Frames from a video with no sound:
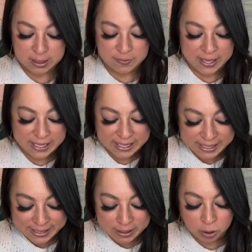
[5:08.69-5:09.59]
They
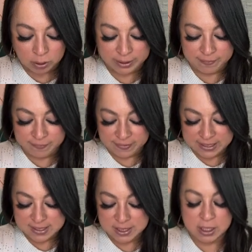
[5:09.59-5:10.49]
eagerly
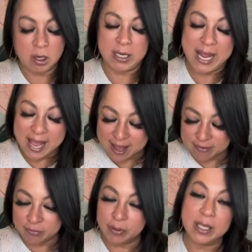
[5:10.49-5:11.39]
feasted on
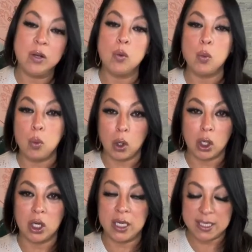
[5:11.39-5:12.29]
every
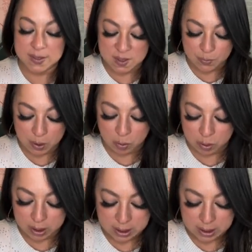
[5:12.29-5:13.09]
word he spoke.